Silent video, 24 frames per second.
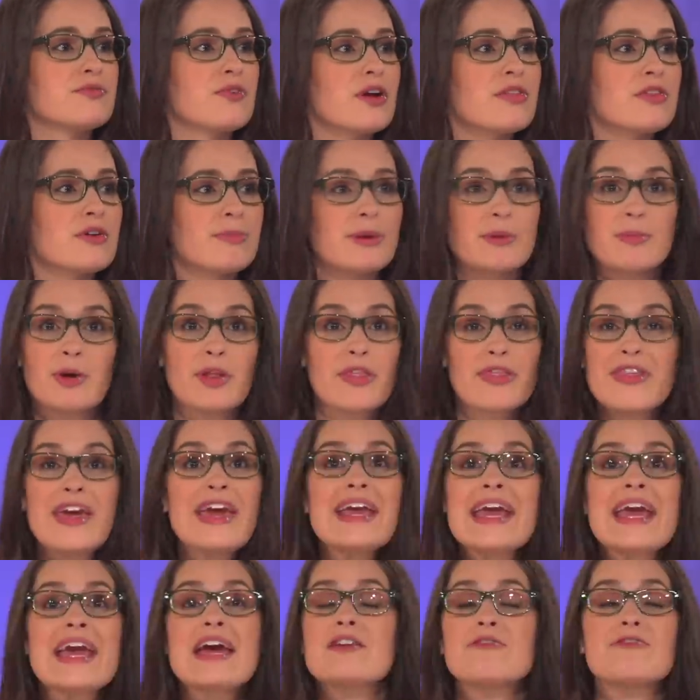For other people,
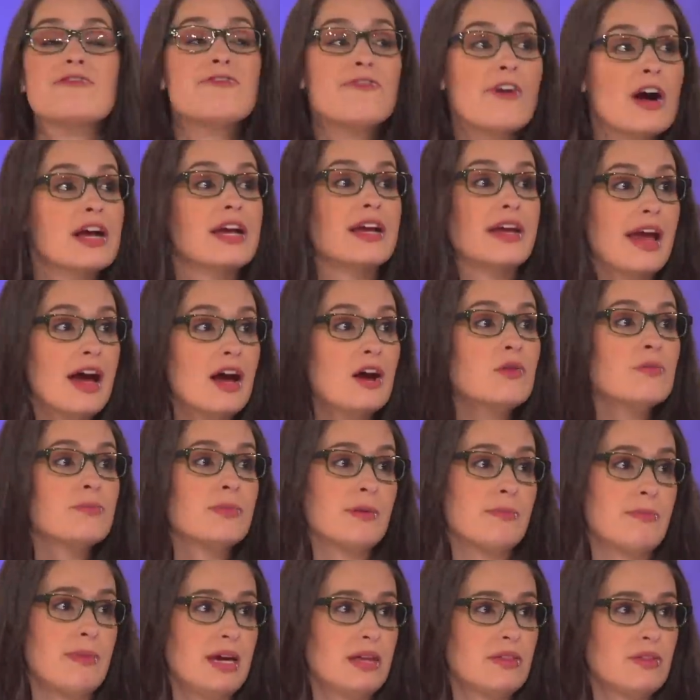they can't fucking help
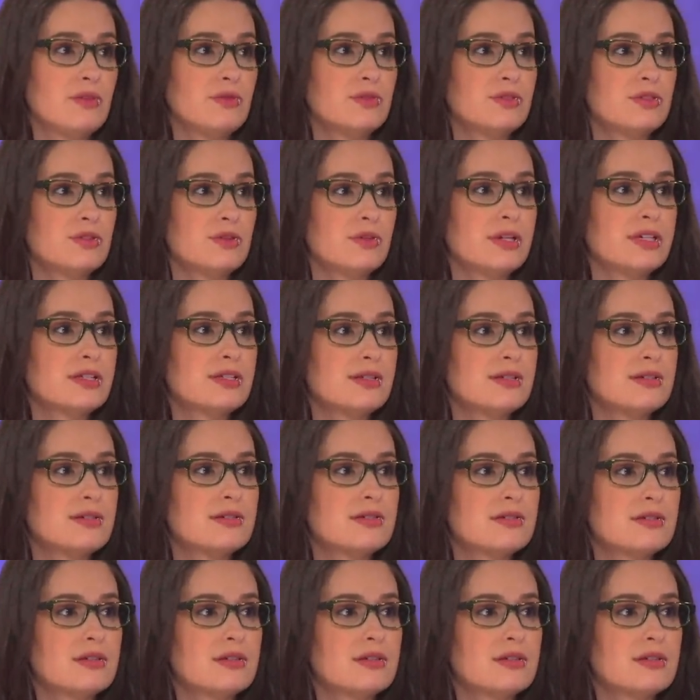but make those choices.